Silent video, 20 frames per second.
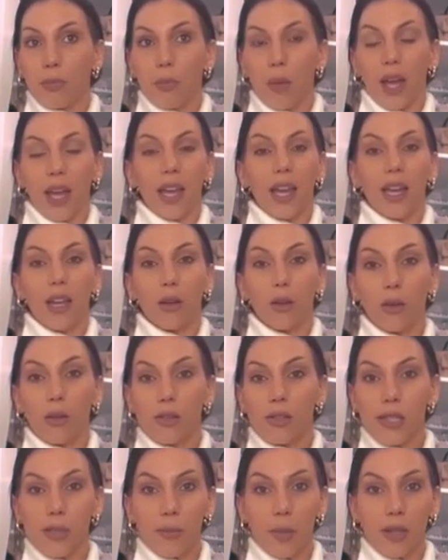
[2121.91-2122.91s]
my
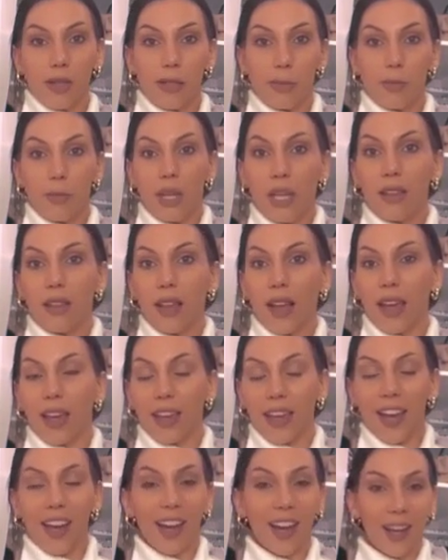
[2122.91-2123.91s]
ankles must be
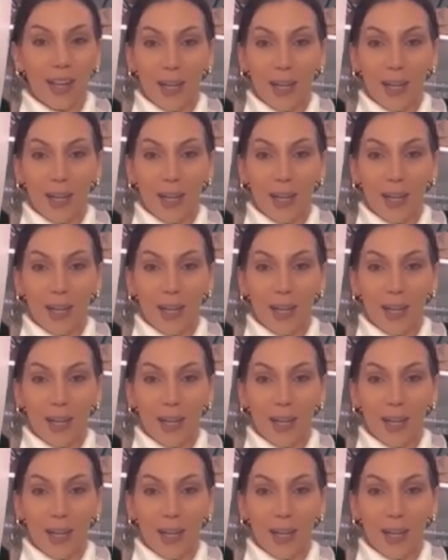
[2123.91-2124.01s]
like